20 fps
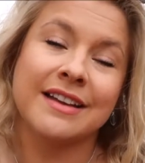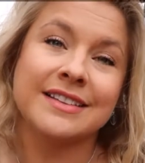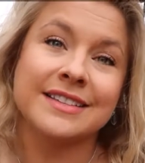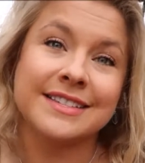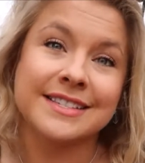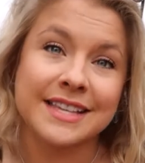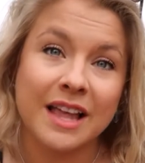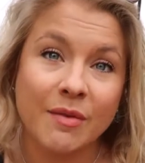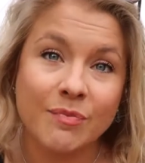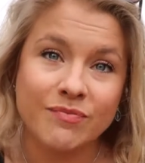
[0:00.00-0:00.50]

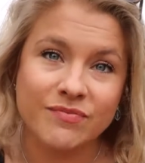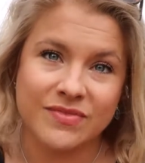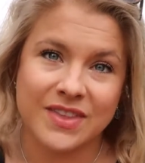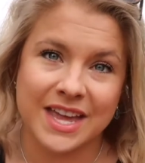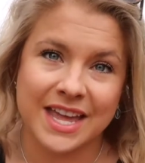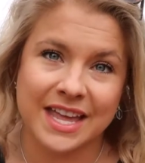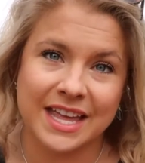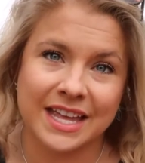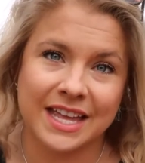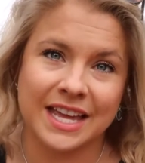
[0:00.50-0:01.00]

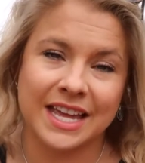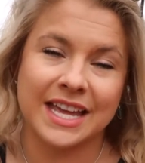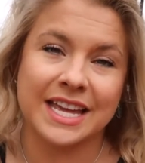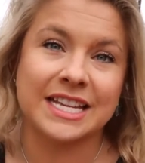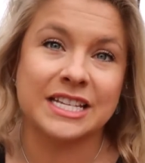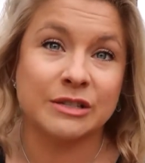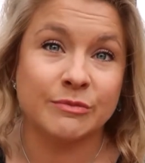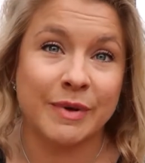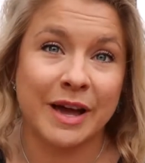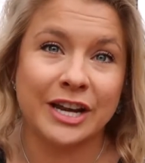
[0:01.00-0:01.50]
Something
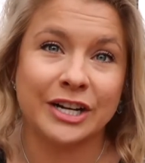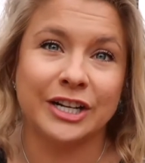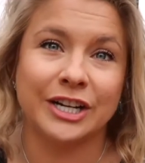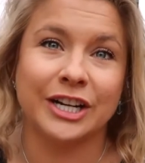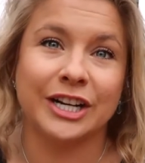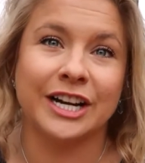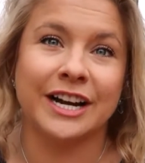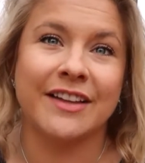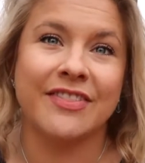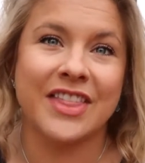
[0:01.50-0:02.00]
is
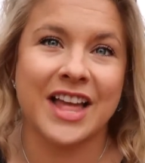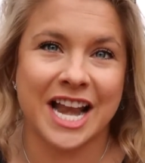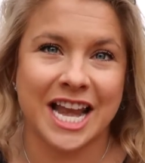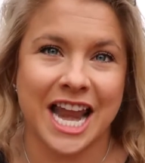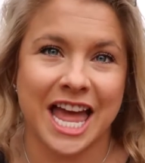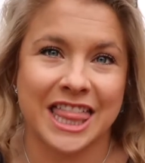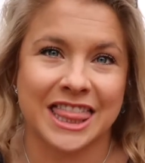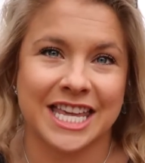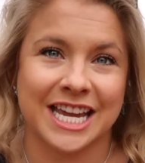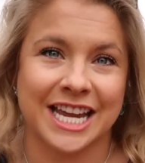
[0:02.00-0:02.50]
better
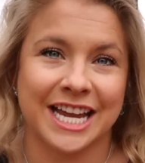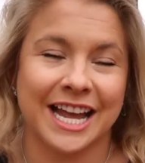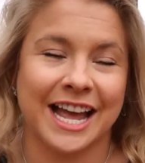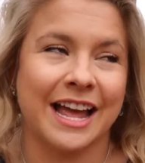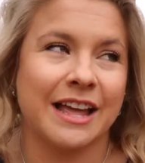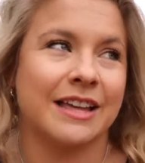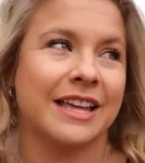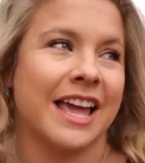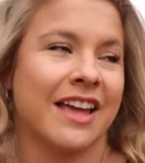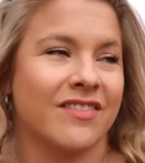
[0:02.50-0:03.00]
than nothing.
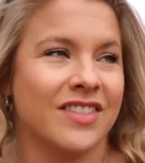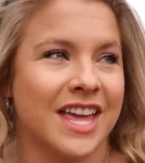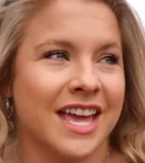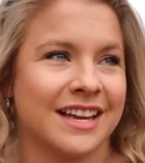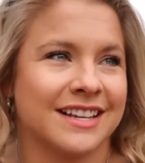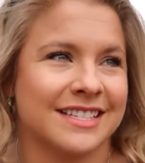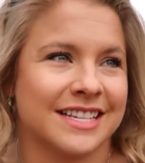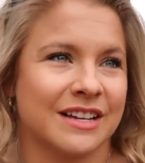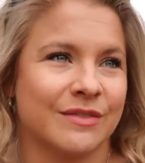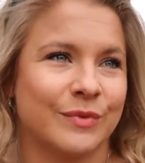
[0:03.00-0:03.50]
I gave the
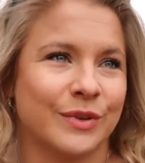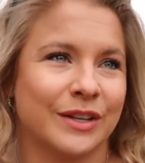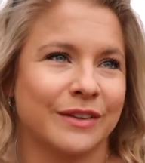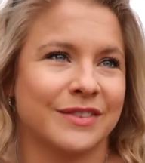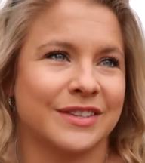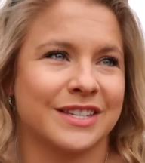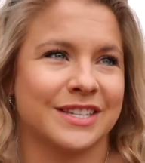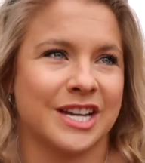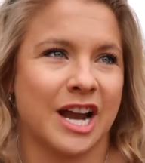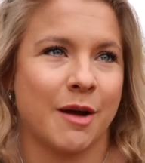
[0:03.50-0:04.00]
example
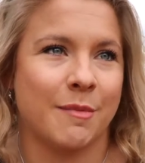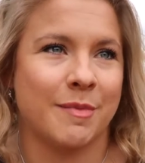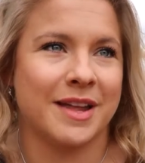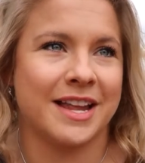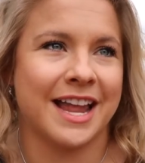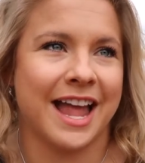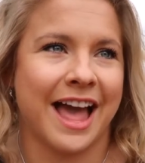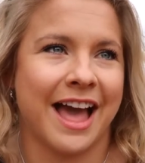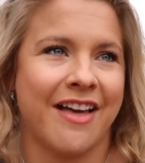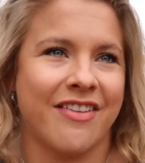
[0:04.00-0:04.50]
of
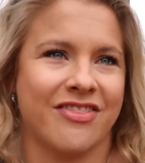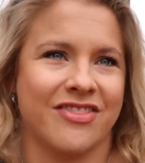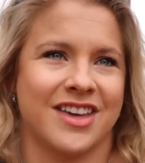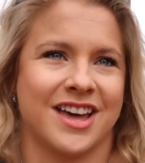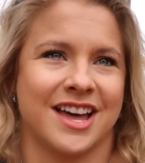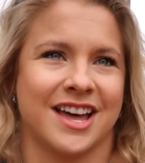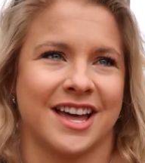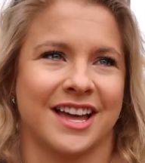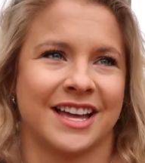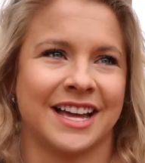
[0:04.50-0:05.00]
stopping at
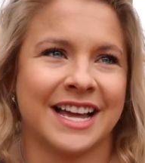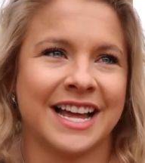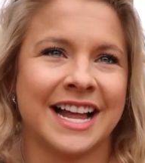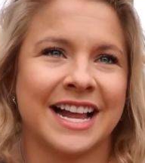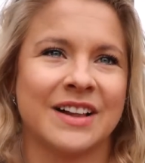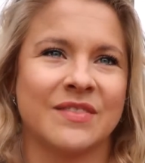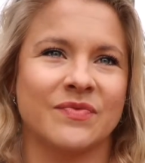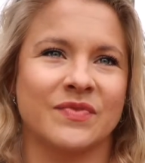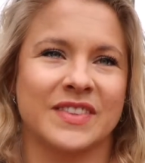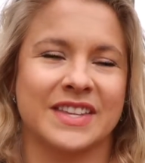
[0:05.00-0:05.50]
the
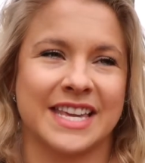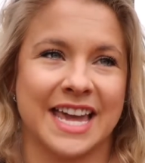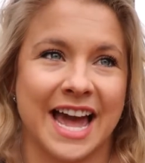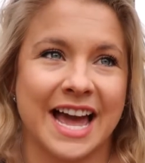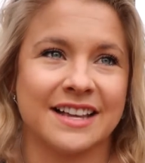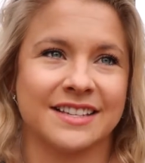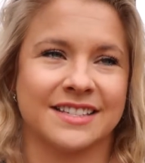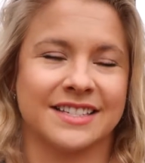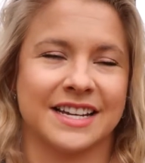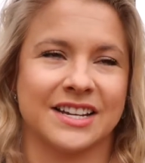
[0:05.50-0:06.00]

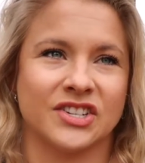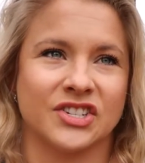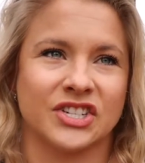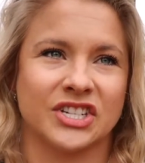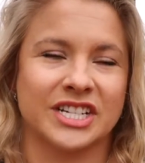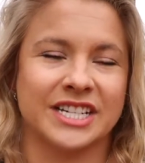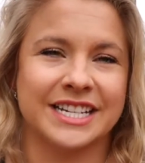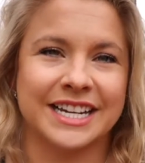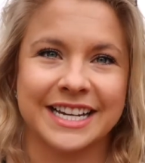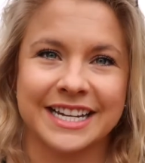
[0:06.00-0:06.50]
gas
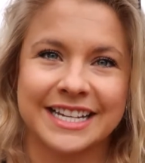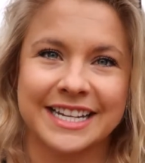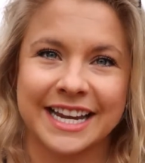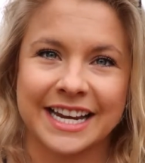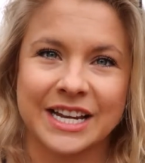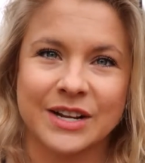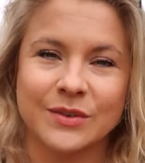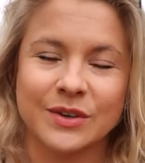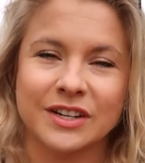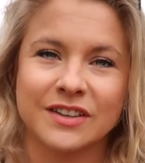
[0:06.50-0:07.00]
station and
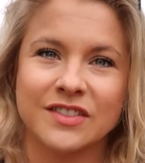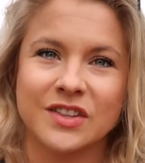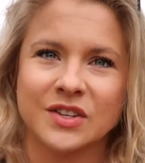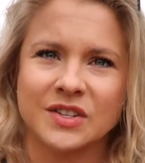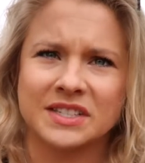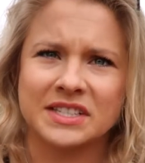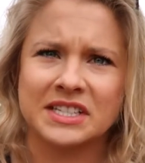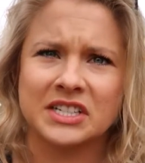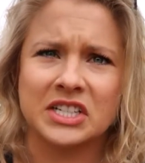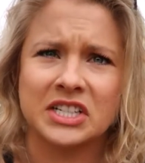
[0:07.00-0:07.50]
getting one of
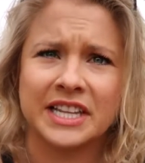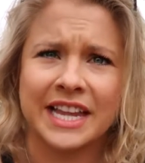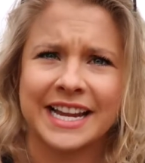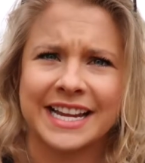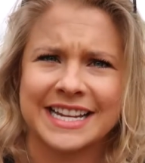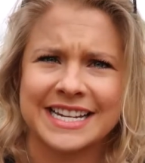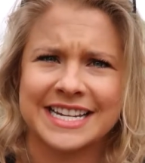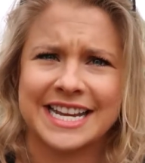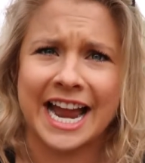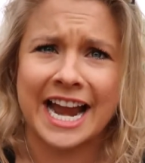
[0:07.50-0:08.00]
those little
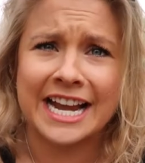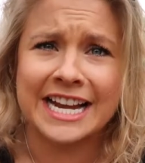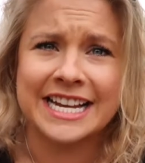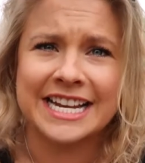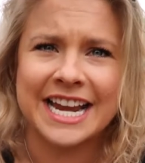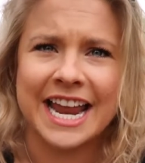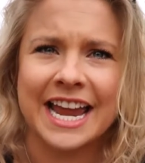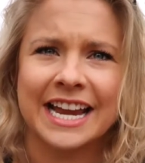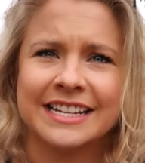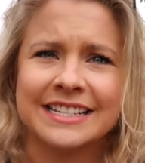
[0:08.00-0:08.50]
like
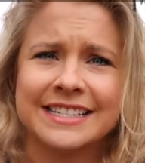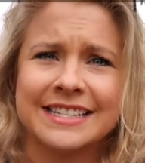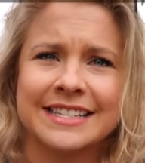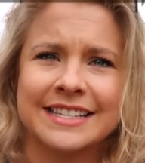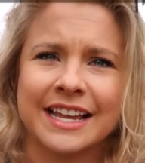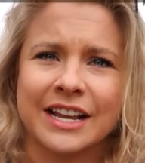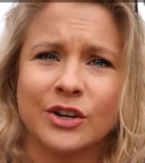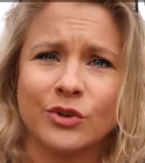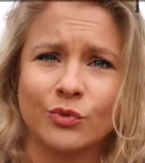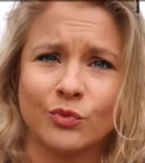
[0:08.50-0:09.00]

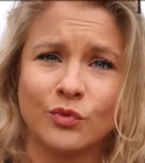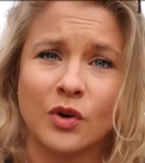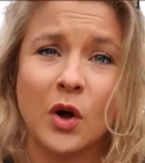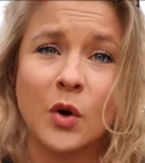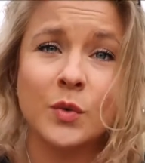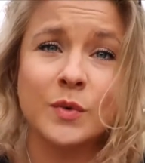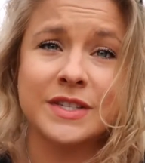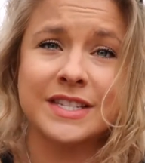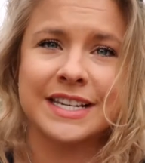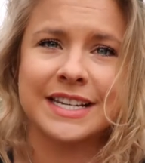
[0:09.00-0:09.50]
99-cent
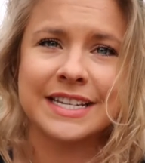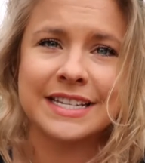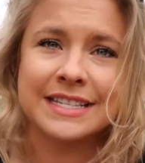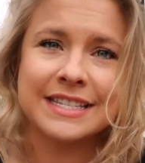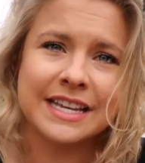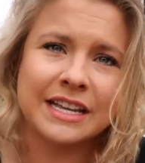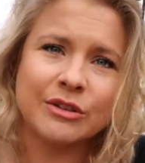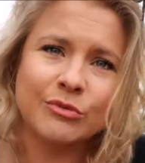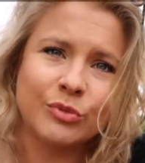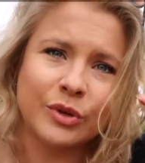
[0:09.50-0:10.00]

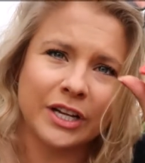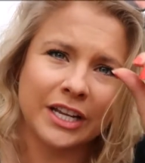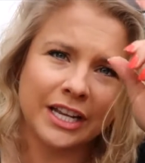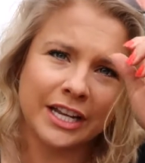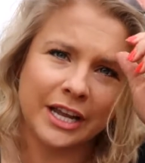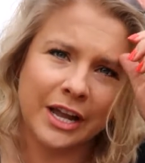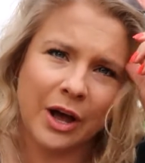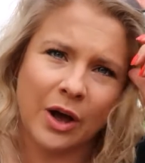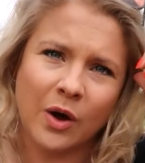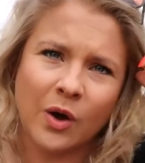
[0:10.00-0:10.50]
roses and
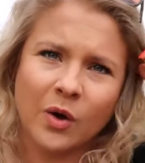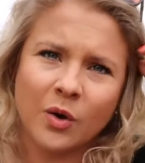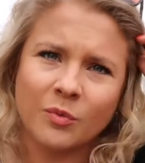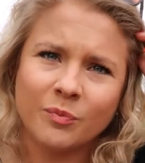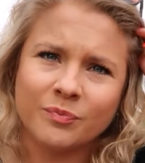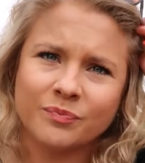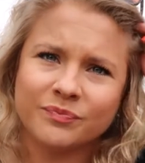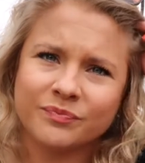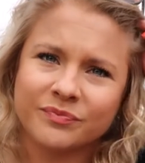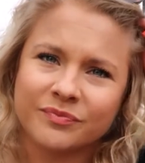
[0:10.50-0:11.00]
bringing it
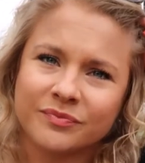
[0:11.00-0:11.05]
home.